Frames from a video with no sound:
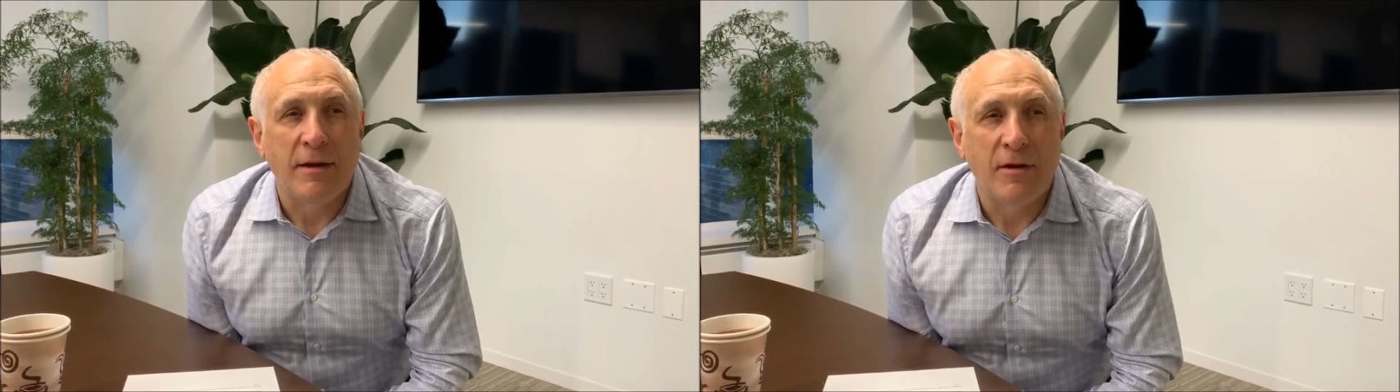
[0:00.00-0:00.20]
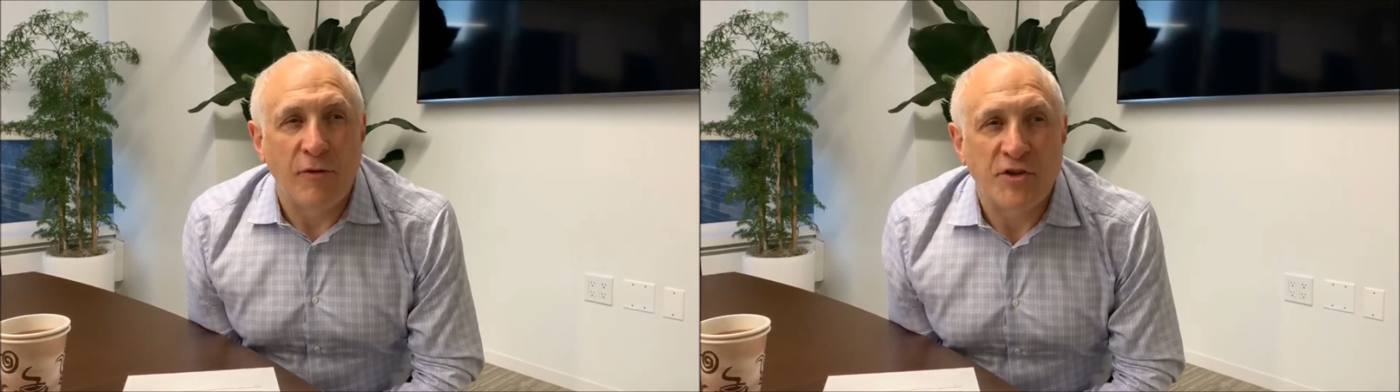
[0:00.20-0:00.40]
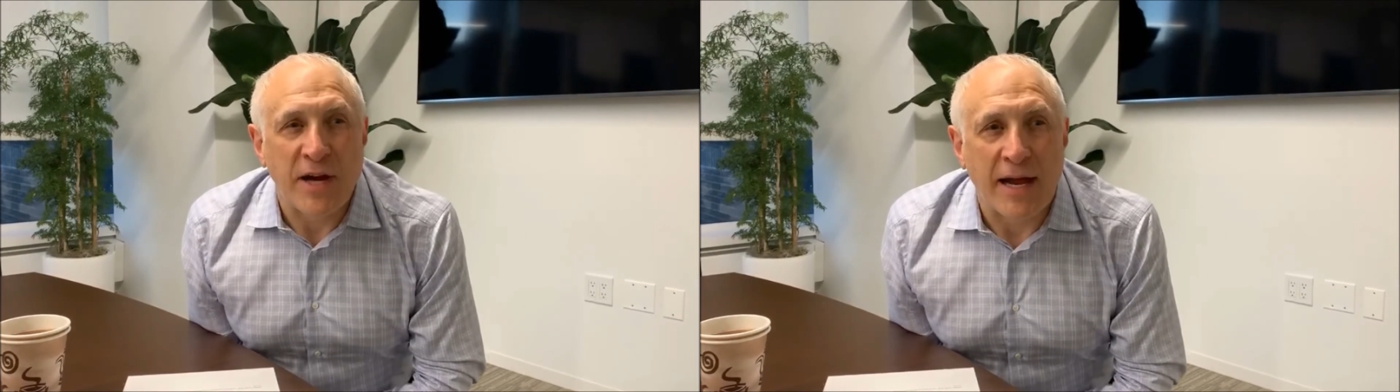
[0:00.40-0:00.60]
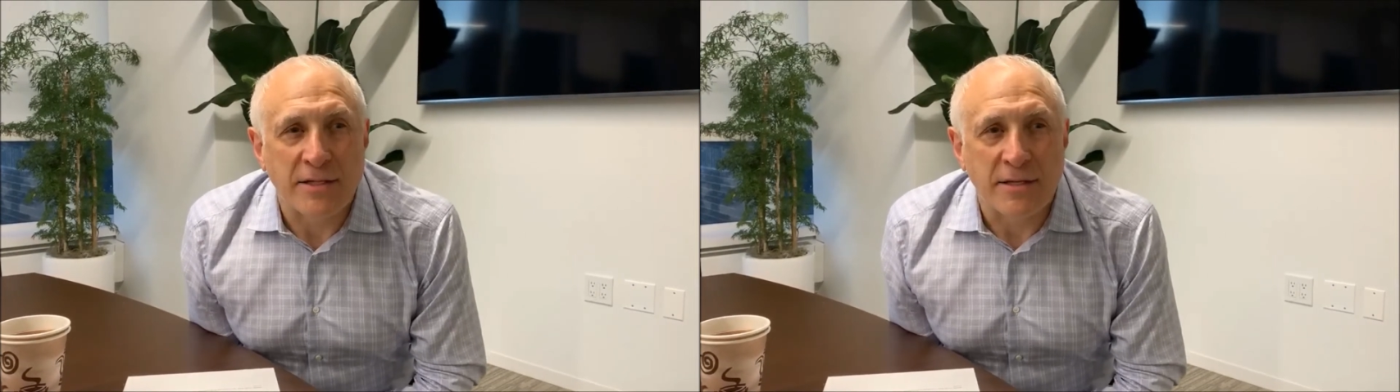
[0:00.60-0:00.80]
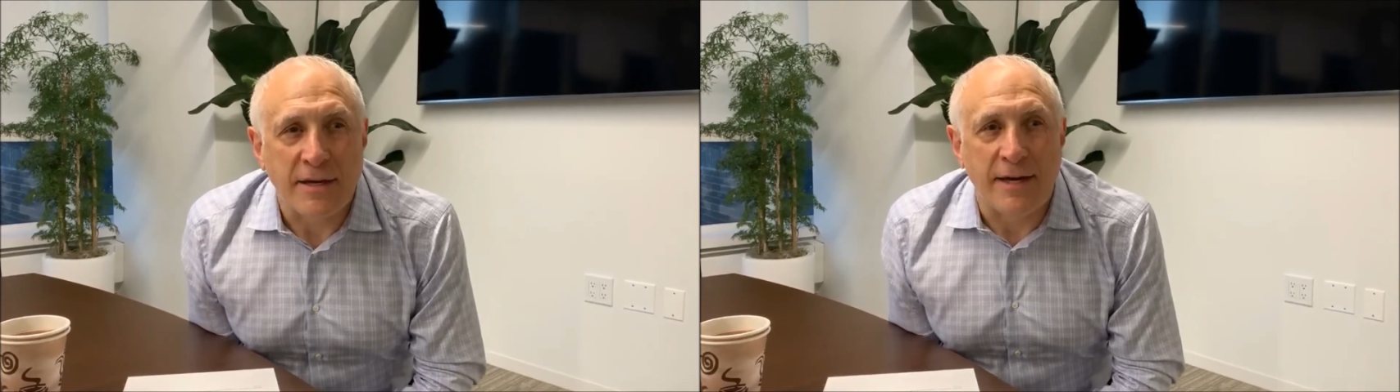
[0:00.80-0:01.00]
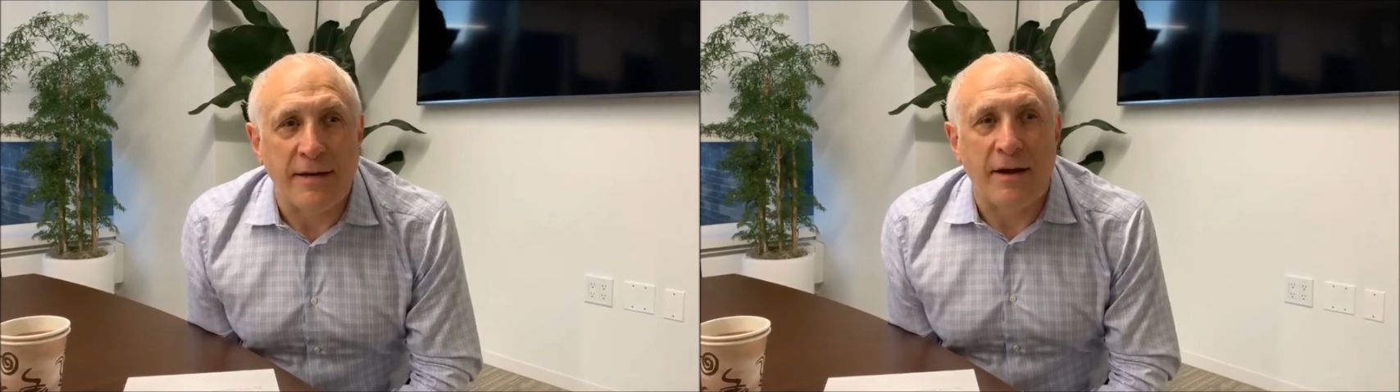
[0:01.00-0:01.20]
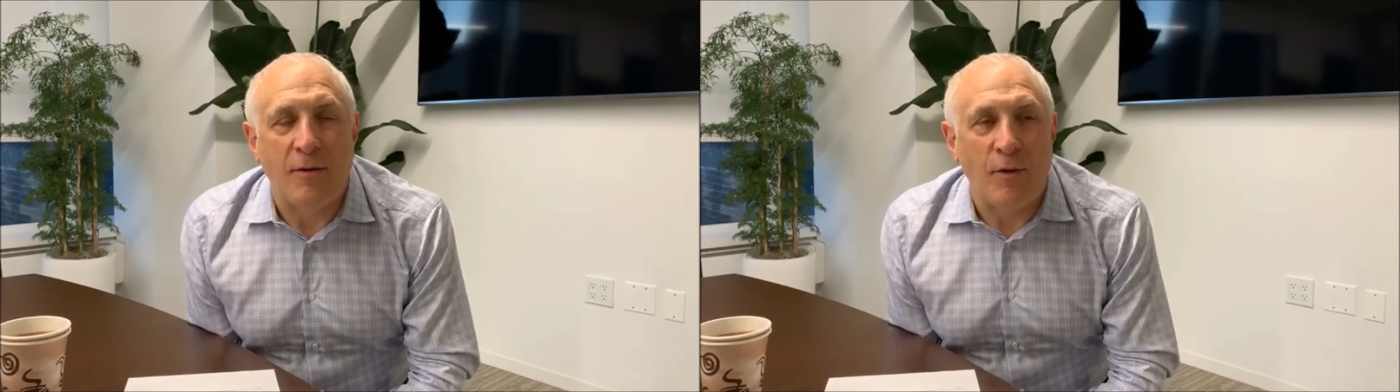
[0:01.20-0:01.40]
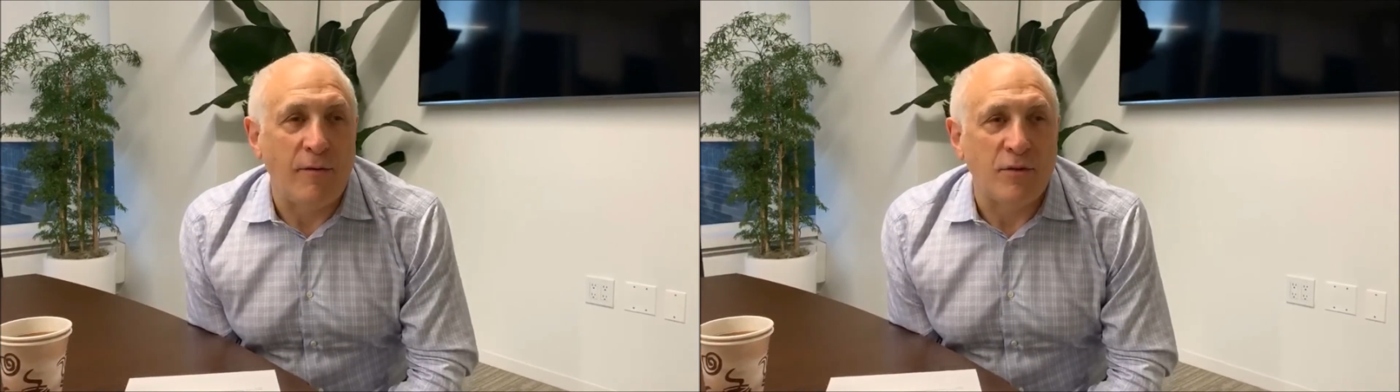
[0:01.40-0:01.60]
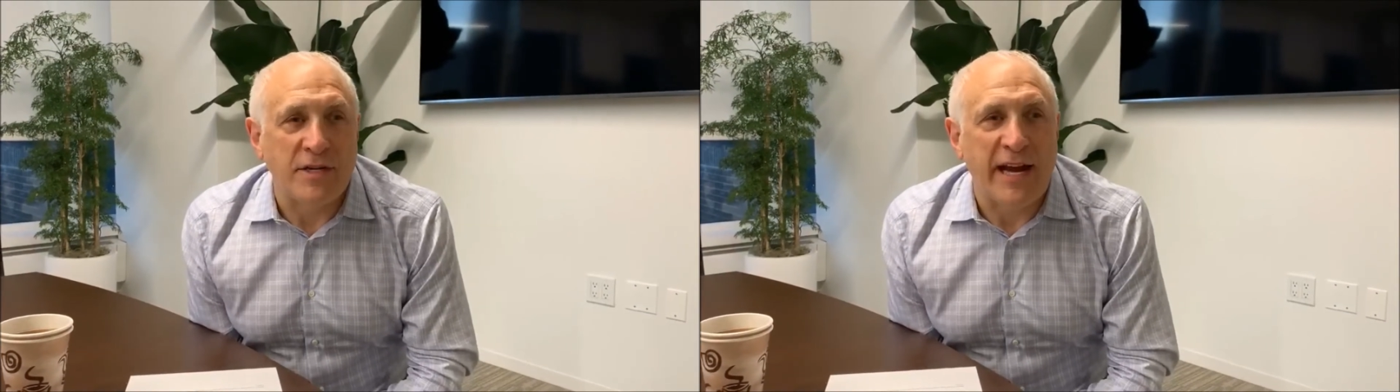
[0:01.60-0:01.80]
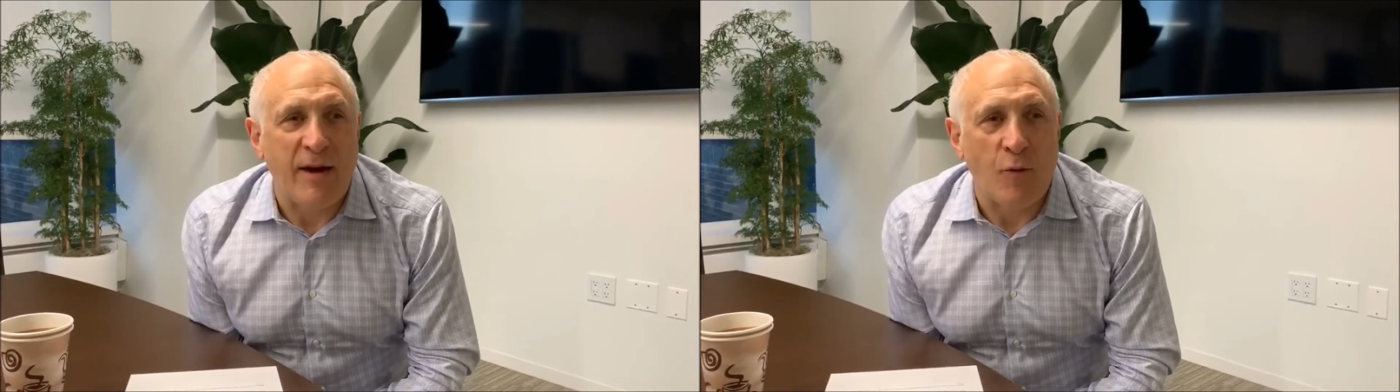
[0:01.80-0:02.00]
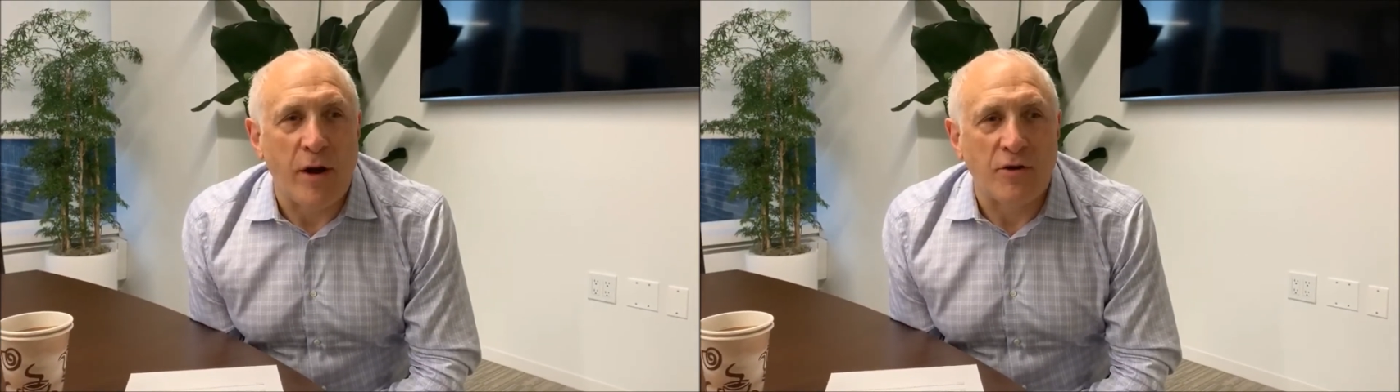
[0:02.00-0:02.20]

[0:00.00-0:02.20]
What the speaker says: 3 shots. And one of them was the game winner.